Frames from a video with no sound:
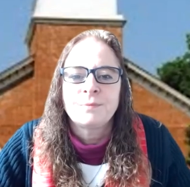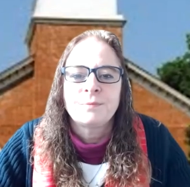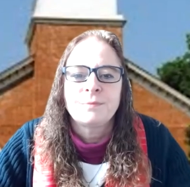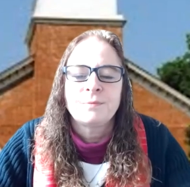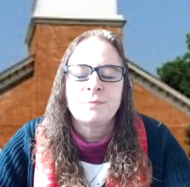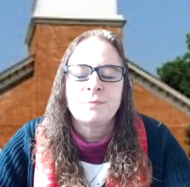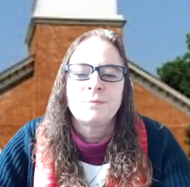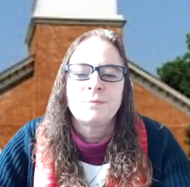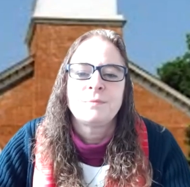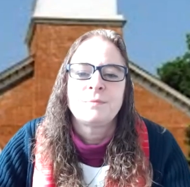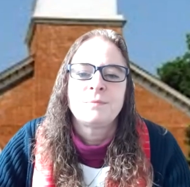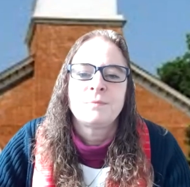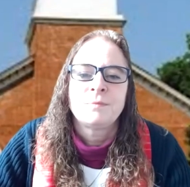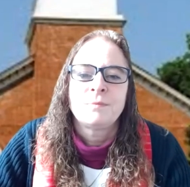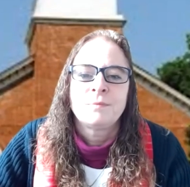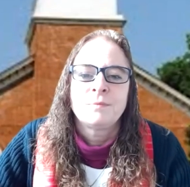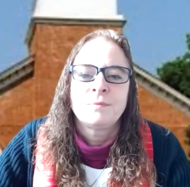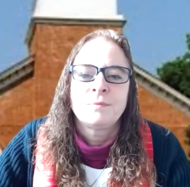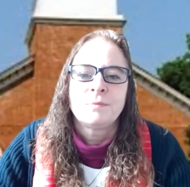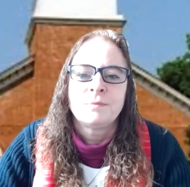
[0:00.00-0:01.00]

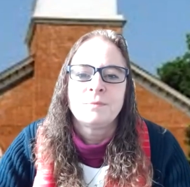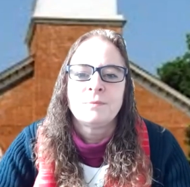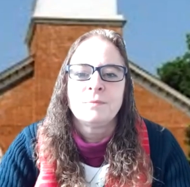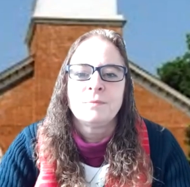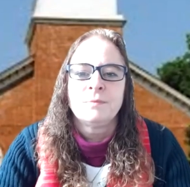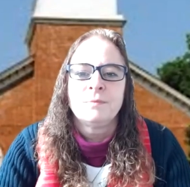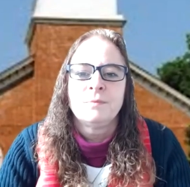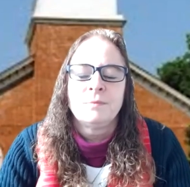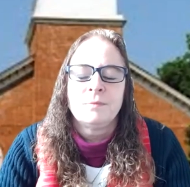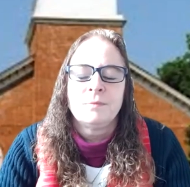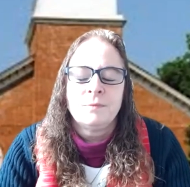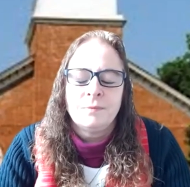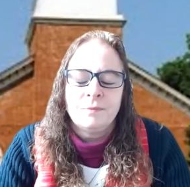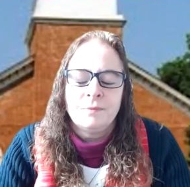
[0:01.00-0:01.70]
No one is speaking in this clip.